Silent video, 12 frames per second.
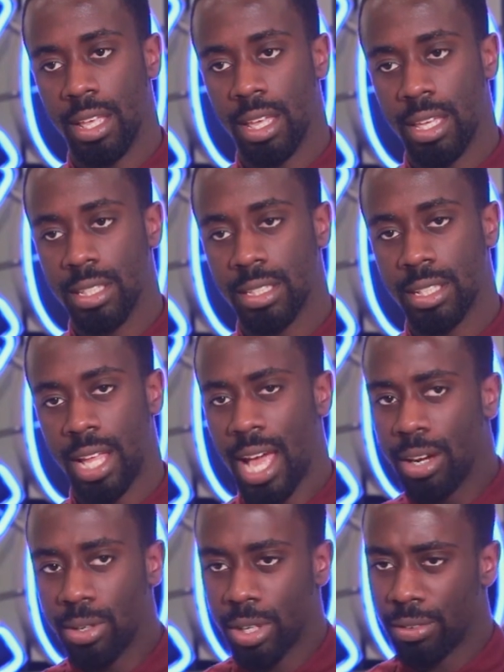It is. Like, how
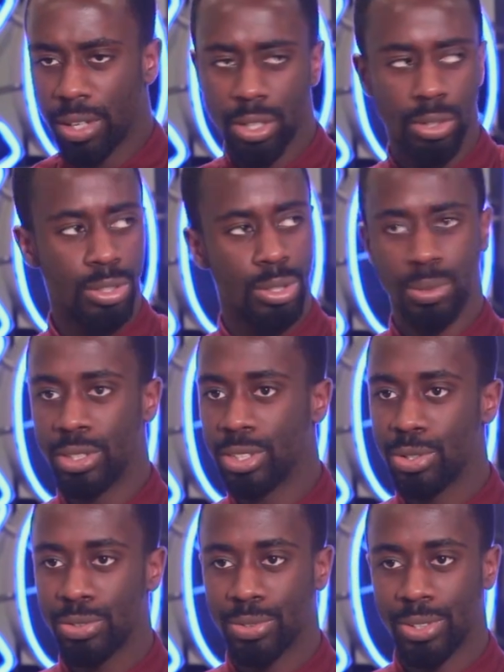long have I known you and
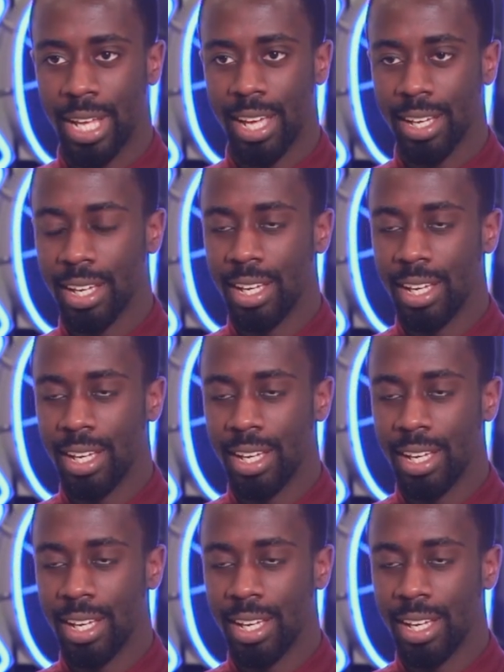Jones for? Like,